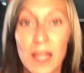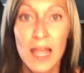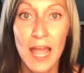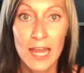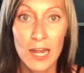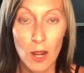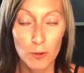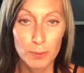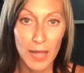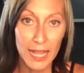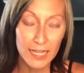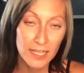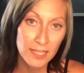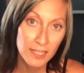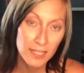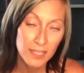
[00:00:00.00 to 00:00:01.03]
And I would be like,
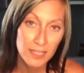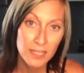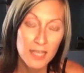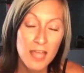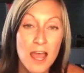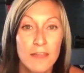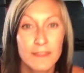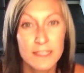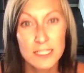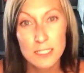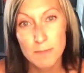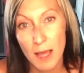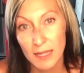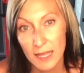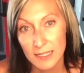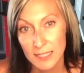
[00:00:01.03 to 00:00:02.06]
this is
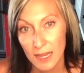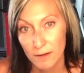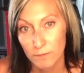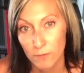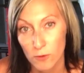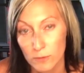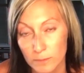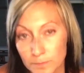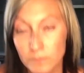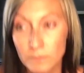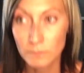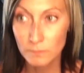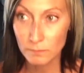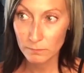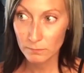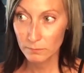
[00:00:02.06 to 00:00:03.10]
my last handful.
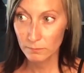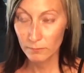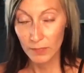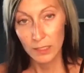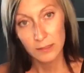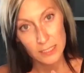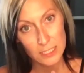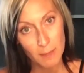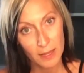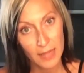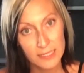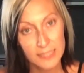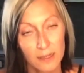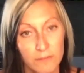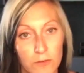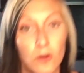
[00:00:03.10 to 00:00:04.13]
This is my last
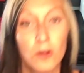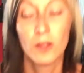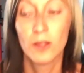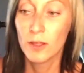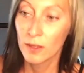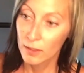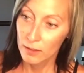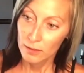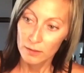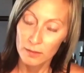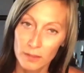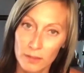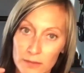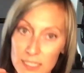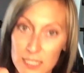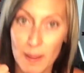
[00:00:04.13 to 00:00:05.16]
handful.
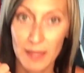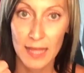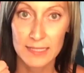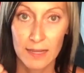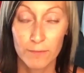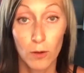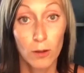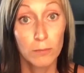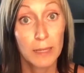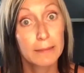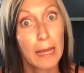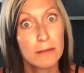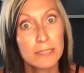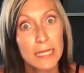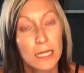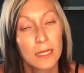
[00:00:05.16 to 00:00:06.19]
This is my last handful. Like that
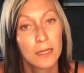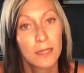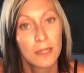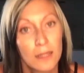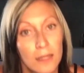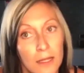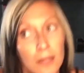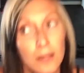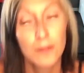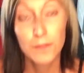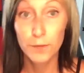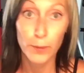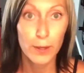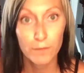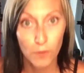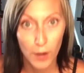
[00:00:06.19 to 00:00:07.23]
was like
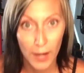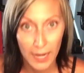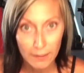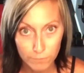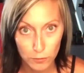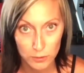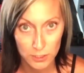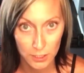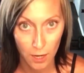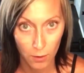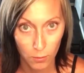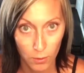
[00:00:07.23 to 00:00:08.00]
3 or 4 handfuls ago.